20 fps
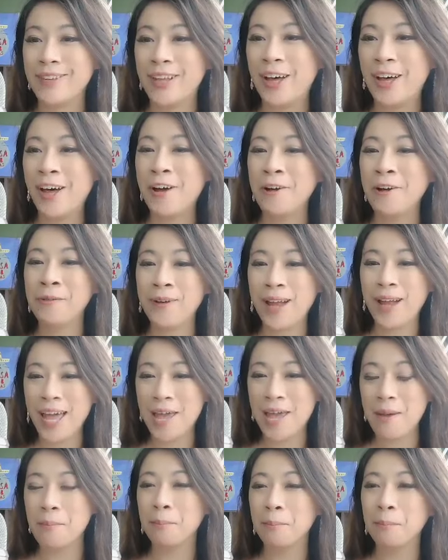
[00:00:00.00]
All
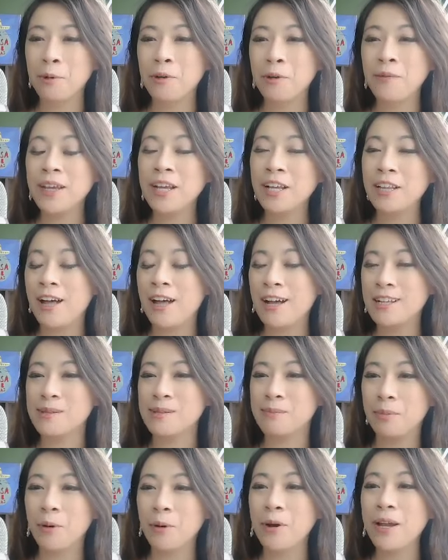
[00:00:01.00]
right, moving along
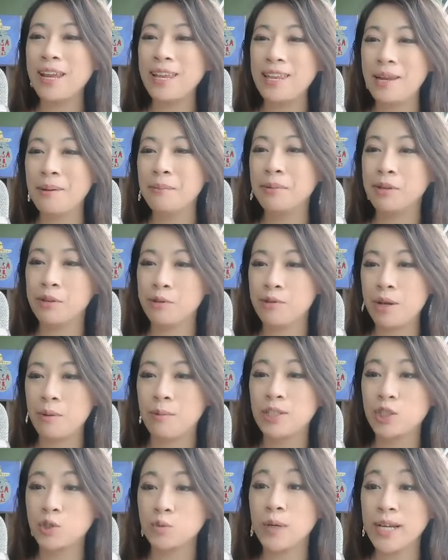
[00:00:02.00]
to point number three,
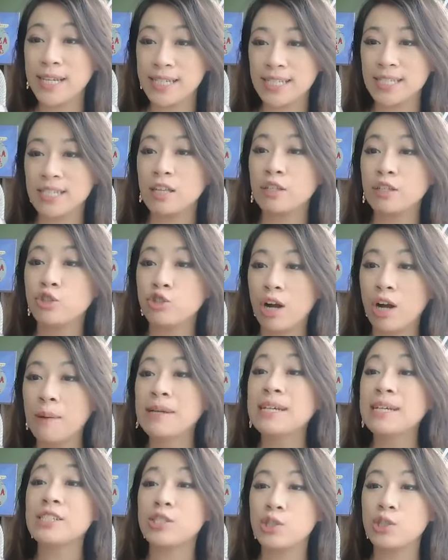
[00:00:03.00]
which was the
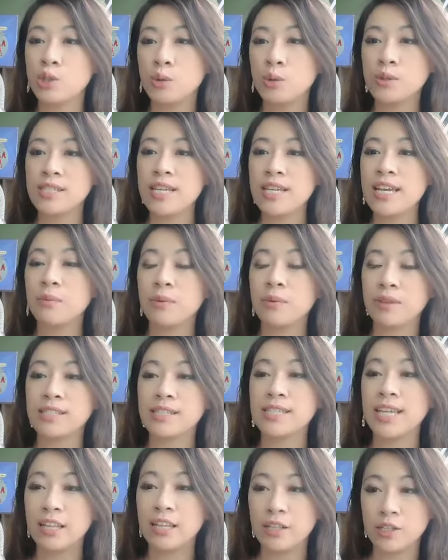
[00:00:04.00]
drama associated with the
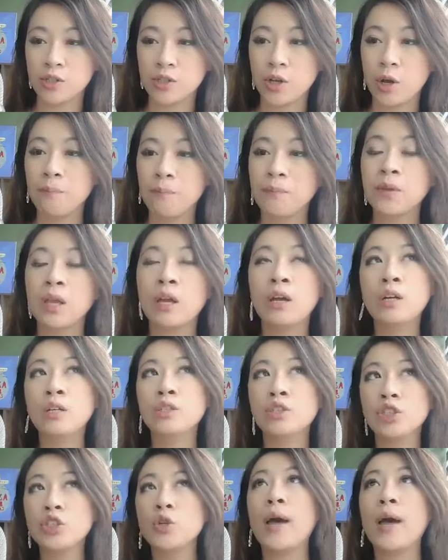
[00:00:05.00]
telescope.
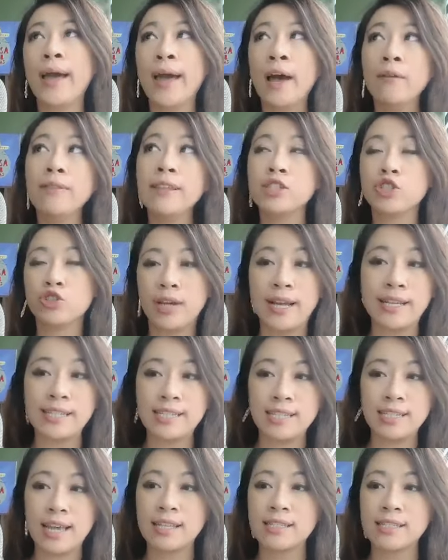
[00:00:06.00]
So, how this
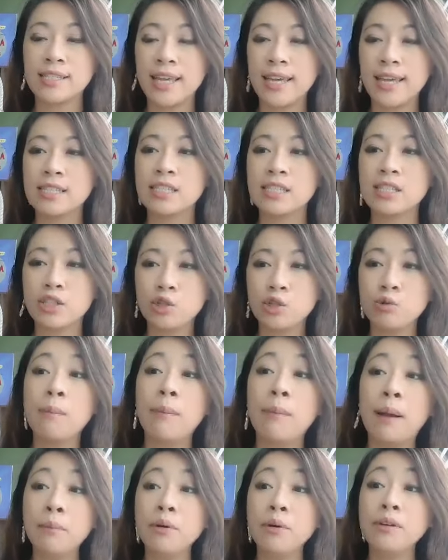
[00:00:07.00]
translates is to
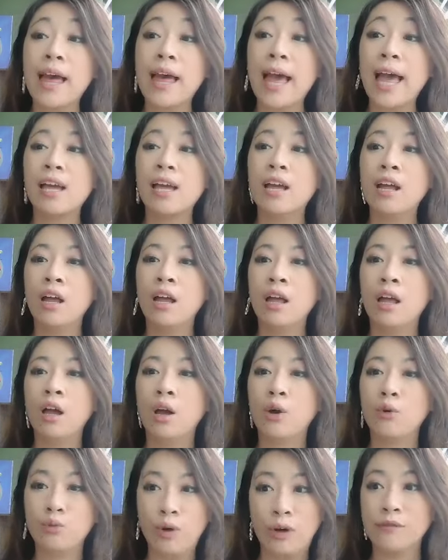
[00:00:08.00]
remember that
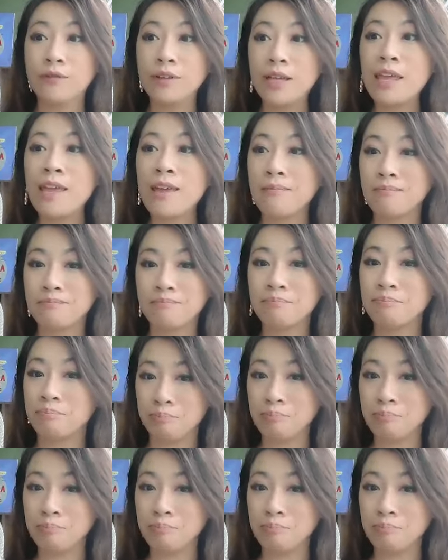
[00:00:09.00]
ruffling